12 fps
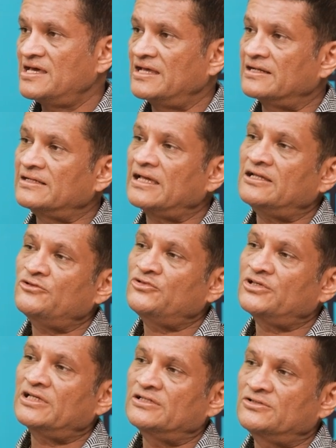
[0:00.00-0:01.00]
And again, if
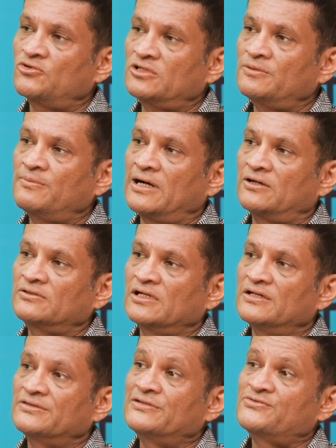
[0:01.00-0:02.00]
you can talk about
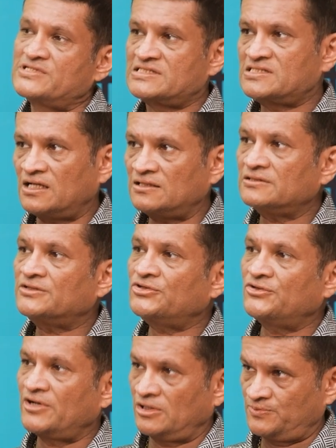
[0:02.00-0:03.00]
the result
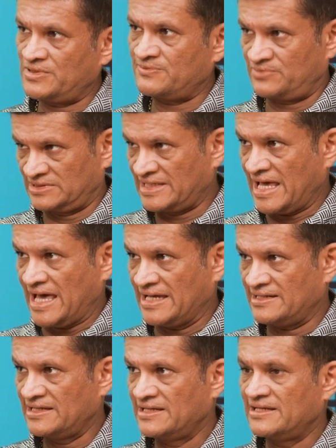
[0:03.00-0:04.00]
you help people
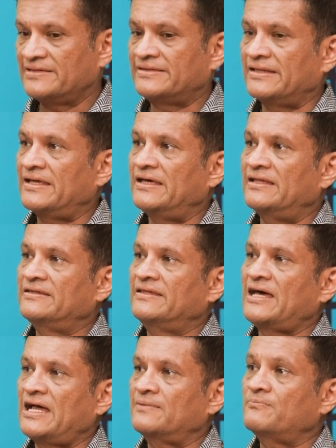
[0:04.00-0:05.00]
get, then
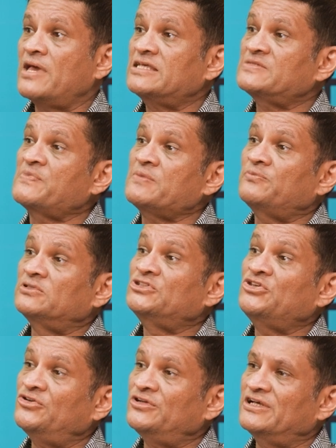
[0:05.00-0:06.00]
that makes people
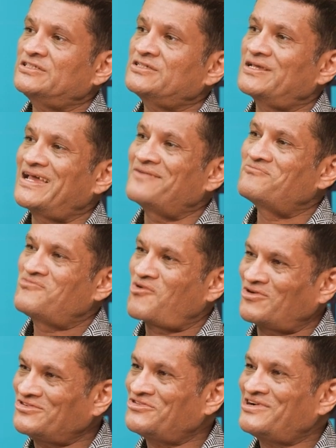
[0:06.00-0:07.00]
curious and
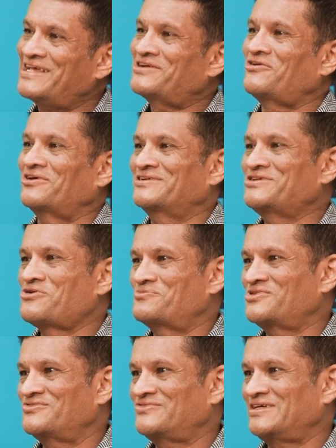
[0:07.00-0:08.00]
want to click on your
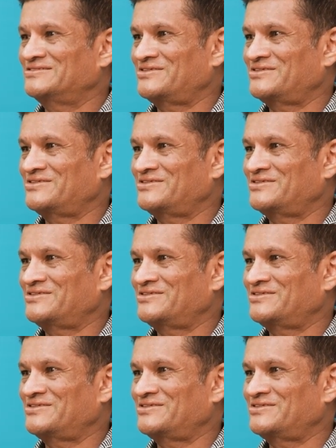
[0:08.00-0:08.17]
profile.